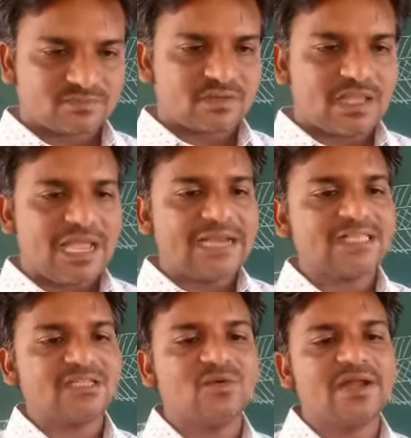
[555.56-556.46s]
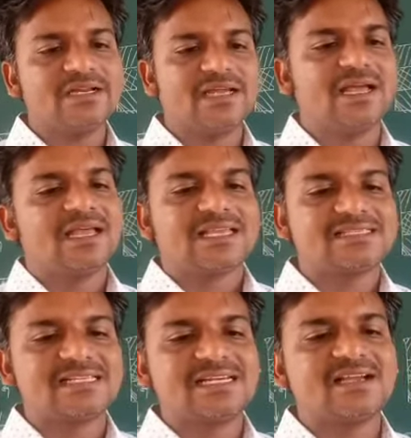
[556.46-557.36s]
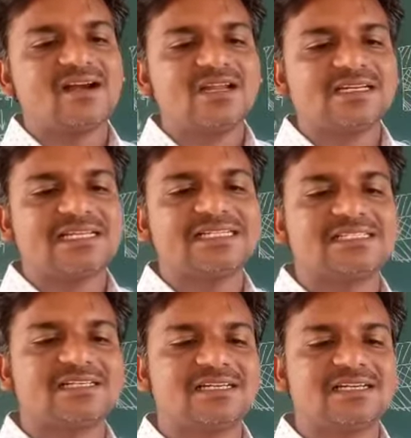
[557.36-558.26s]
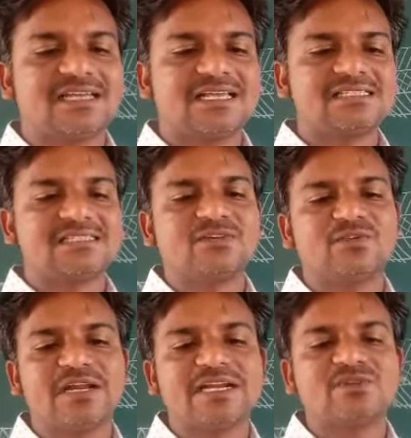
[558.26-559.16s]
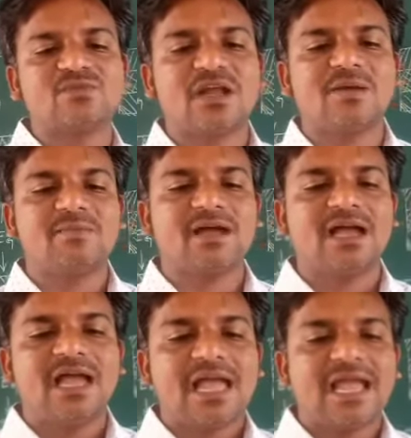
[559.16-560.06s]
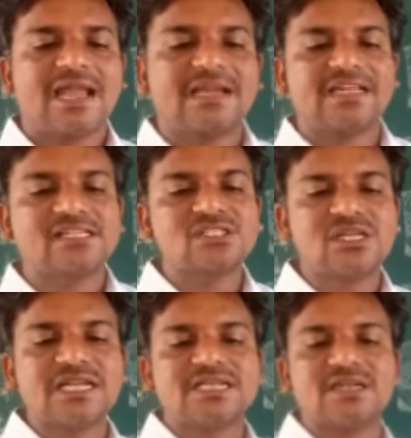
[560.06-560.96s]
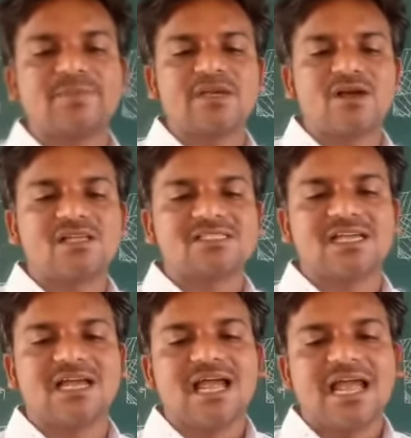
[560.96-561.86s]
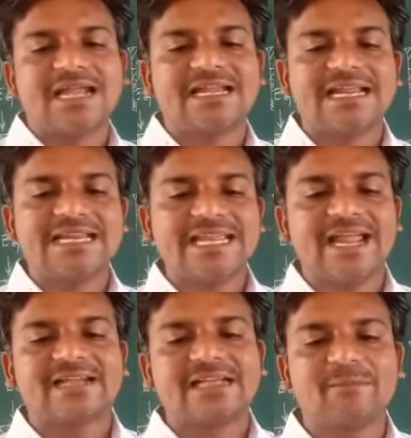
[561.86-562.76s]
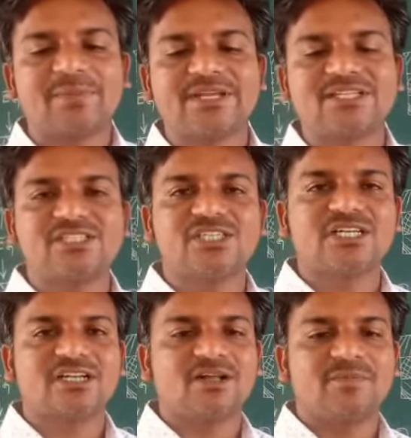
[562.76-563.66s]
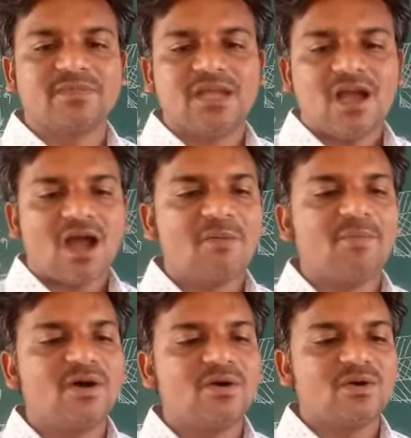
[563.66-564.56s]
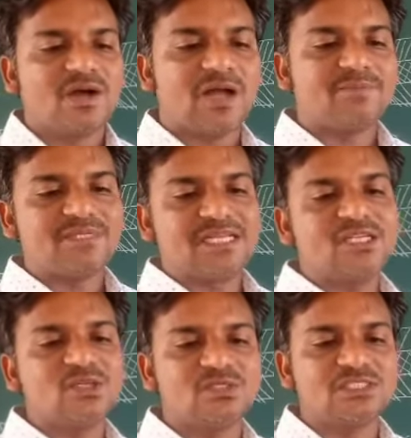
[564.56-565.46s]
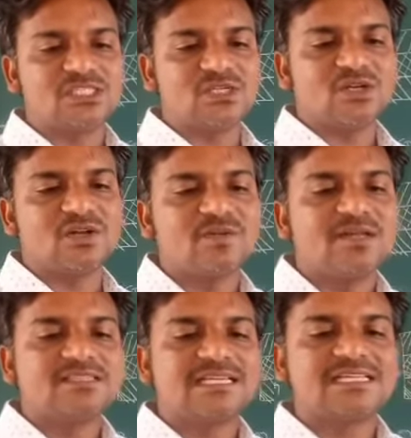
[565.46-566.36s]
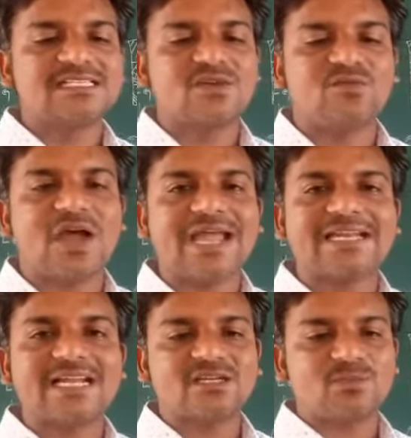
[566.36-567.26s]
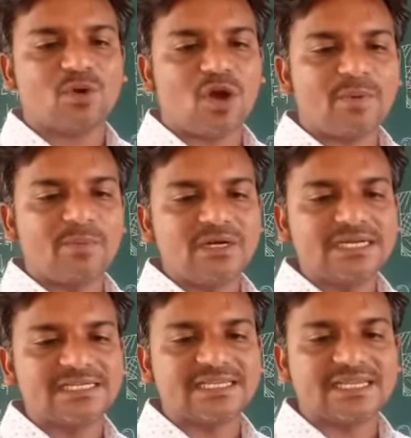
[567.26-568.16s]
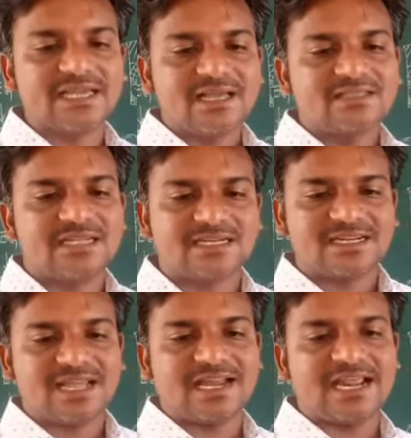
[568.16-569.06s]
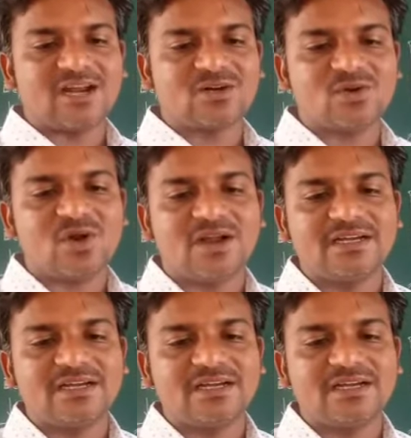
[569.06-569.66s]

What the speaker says: another one, a silicon crystal is different from an insulator because at any temperature above absolute zero, there is a finite probability that an electron